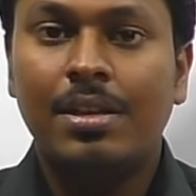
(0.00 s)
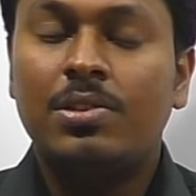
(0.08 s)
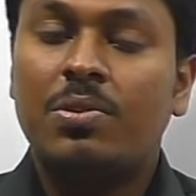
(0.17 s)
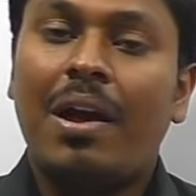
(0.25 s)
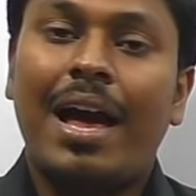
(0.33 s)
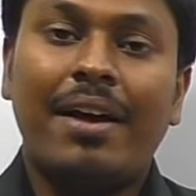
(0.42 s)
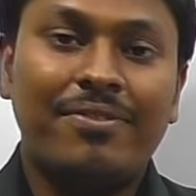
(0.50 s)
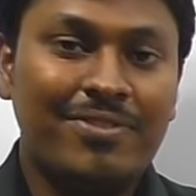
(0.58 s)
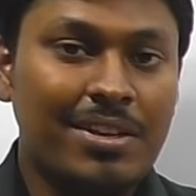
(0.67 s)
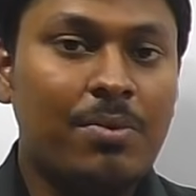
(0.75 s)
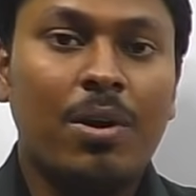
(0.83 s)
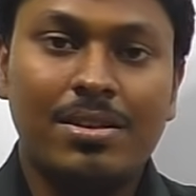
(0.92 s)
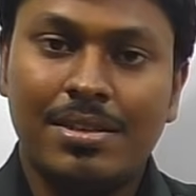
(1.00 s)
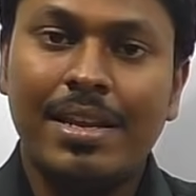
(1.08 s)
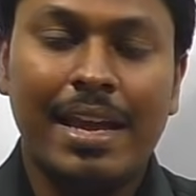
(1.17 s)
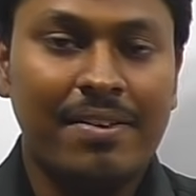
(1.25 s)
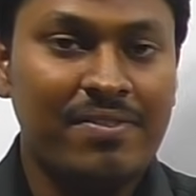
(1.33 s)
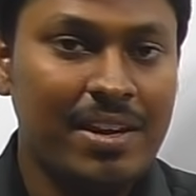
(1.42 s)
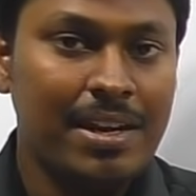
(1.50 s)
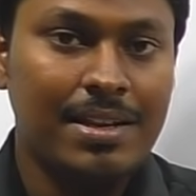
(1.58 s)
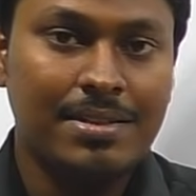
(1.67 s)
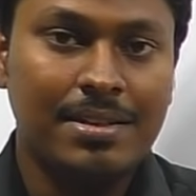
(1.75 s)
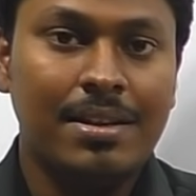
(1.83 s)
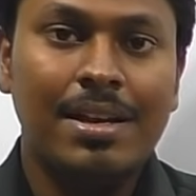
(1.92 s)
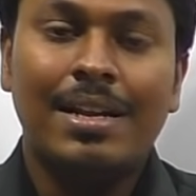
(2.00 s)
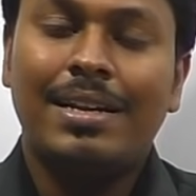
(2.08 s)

So after watching every lesson,